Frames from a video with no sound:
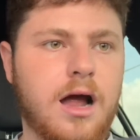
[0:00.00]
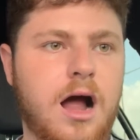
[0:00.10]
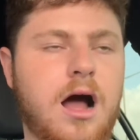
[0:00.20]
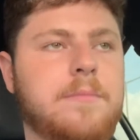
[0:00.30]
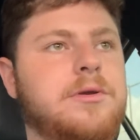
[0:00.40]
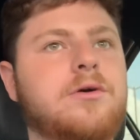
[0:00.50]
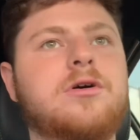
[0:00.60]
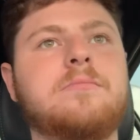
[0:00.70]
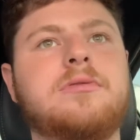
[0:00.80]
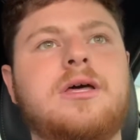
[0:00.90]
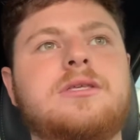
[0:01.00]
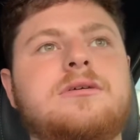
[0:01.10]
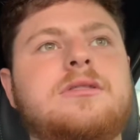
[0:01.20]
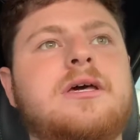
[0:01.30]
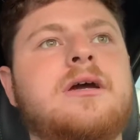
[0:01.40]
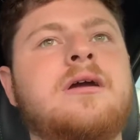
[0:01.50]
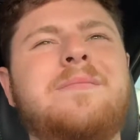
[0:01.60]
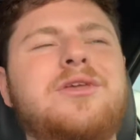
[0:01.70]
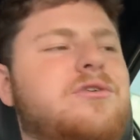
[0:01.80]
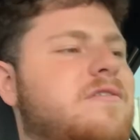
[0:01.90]
No complaints on there. I
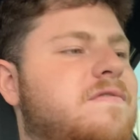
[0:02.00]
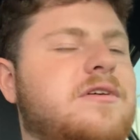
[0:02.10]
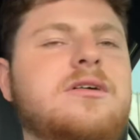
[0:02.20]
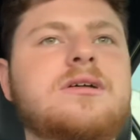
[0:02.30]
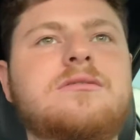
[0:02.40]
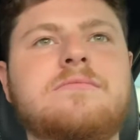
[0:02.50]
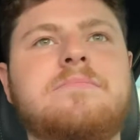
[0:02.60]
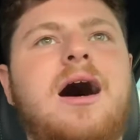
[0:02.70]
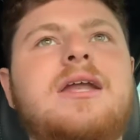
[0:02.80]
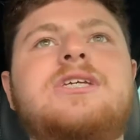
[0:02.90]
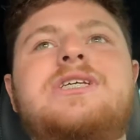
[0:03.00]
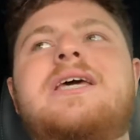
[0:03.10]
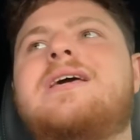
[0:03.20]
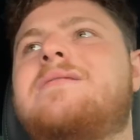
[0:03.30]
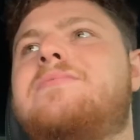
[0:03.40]
mean, you could feel a little body shake,